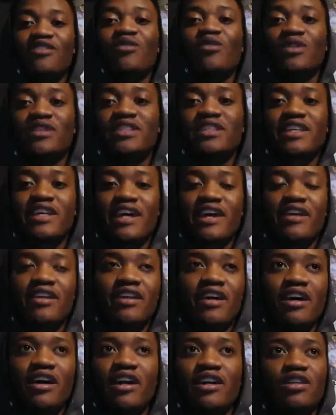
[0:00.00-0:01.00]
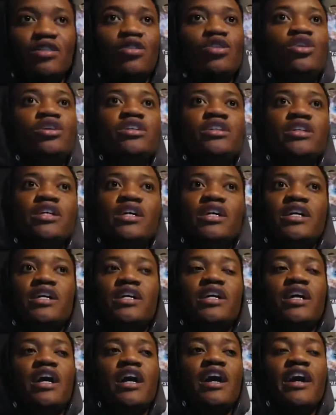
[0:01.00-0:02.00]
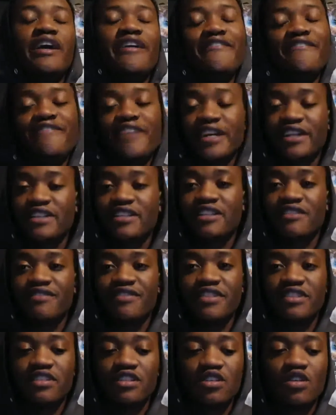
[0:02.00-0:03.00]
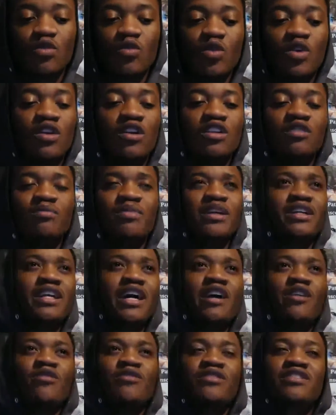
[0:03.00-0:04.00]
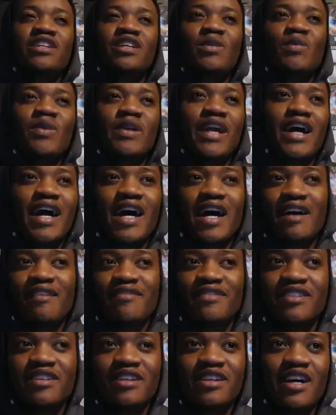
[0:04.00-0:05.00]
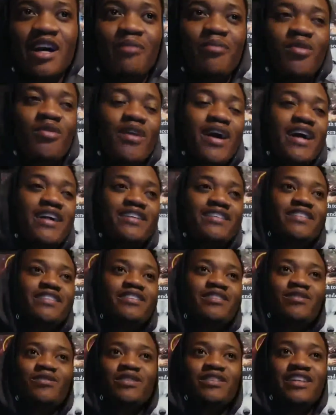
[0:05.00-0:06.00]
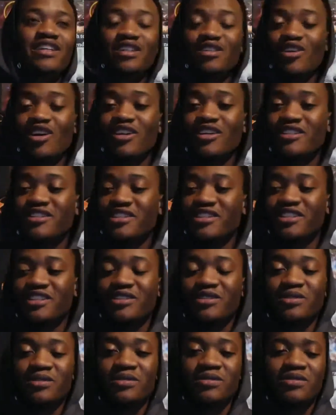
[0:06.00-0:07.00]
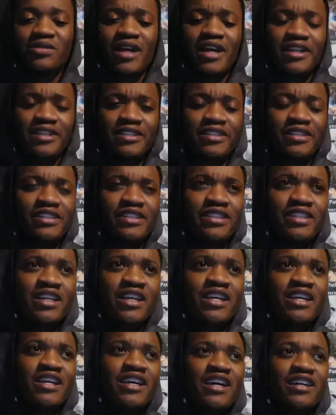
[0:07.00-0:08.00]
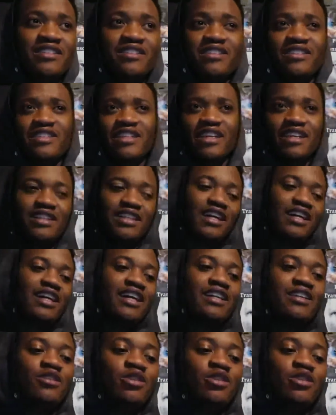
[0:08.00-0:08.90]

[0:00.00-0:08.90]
thoughts could affect the physical world. But I don't think we have the apparatuses or technology to actually ascertain that